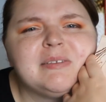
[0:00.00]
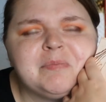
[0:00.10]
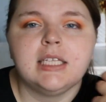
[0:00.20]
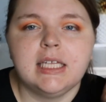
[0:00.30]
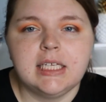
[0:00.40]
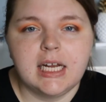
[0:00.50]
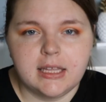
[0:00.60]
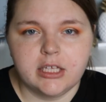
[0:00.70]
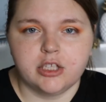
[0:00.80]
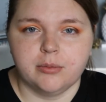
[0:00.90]
Not that I
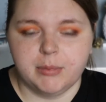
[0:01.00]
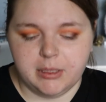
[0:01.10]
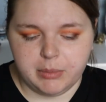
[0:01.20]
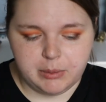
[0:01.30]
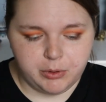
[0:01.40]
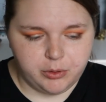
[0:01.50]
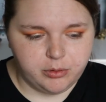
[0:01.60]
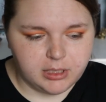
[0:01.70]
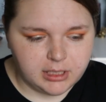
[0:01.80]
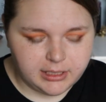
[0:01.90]
think they're mean people who
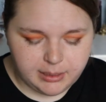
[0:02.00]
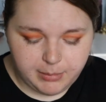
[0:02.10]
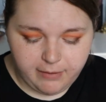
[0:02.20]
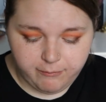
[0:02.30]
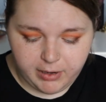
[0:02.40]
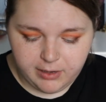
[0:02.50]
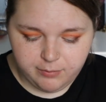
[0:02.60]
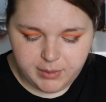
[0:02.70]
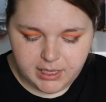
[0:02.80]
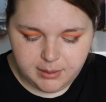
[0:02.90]
are gonna like make fun of
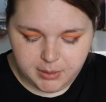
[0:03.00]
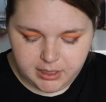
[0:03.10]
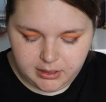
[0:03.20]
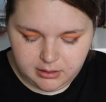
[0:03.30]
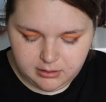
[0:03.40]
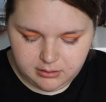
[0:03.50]
me, but